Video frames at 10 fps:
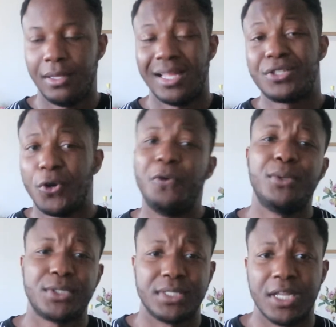that's
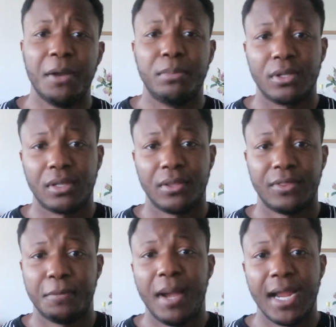almost double
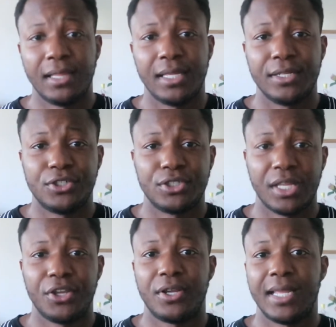the mileage
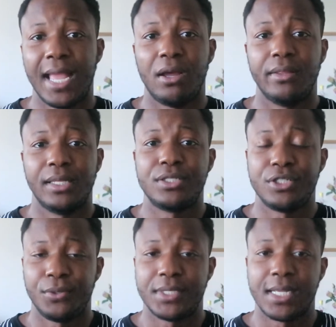that you can get on this
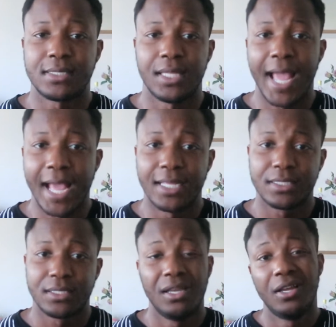new Tesla
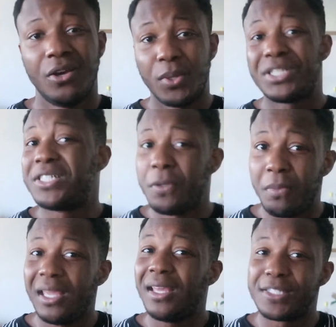S, which to
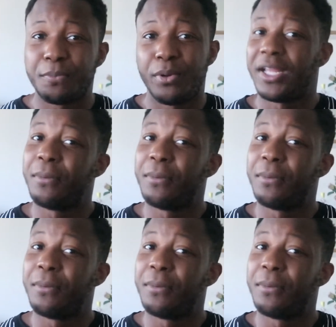me is pretty